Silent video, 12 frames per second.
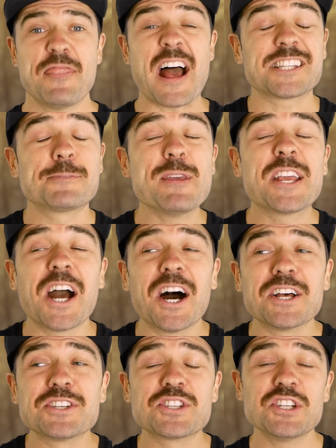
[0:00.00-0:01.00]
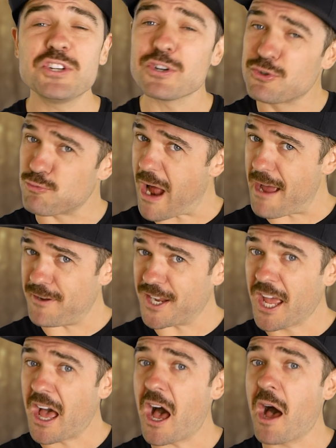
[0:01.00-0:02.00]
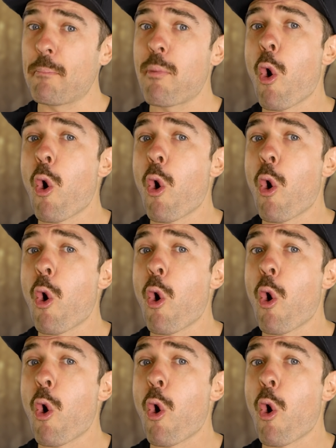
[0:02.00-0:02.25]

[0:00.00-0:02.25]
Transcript: That's because you're driving a